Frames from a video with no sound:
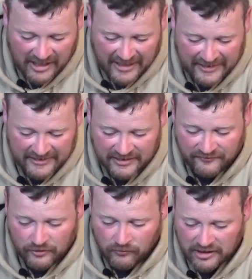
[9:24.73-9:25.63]
And
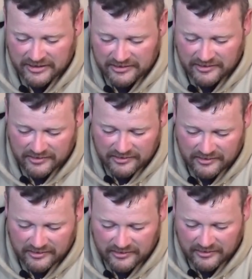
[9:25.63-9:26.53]
if you want
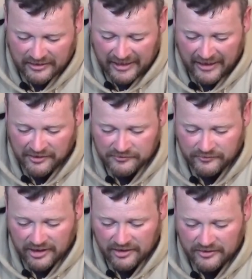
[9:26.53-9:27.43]
a hair
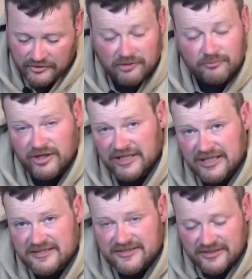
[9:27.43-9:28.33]
trigger, you can bring
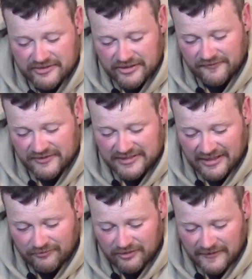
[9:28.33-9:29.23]
that sear surface
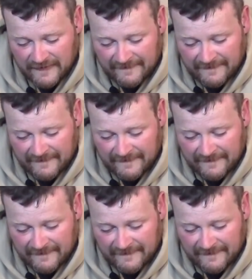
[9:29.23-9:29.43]
down.